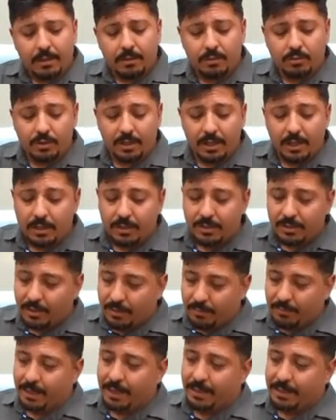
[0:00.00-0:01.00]
We
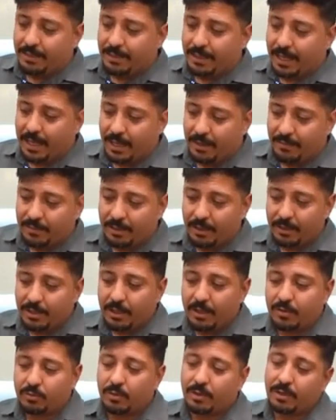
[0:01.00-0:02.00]
assume that the second
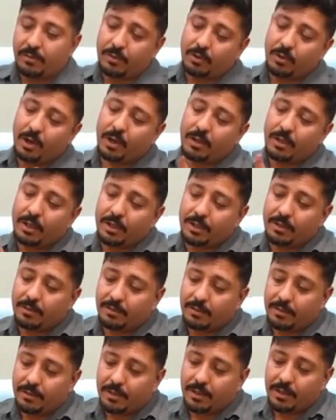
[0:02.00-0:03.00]
filter was forgotten,
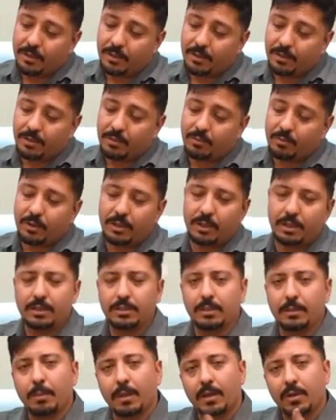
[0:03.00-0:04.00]
which is
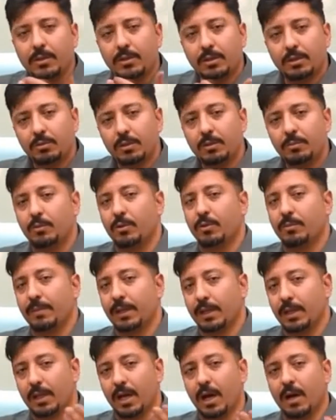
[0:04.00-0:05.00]
supposed to remove
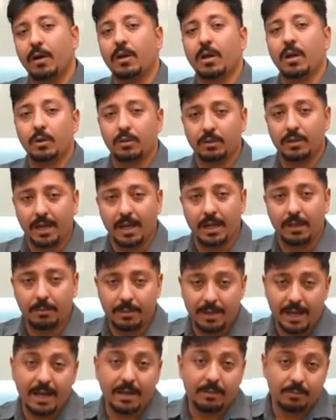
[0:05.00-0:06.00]
the charcoal and
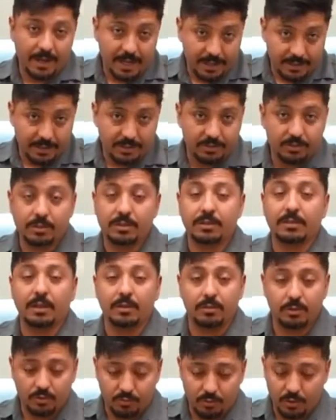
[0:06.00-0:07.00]
black particles
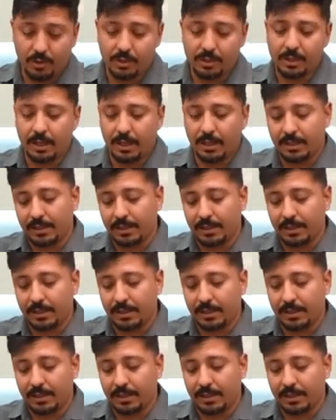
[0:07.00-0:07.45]
from the water.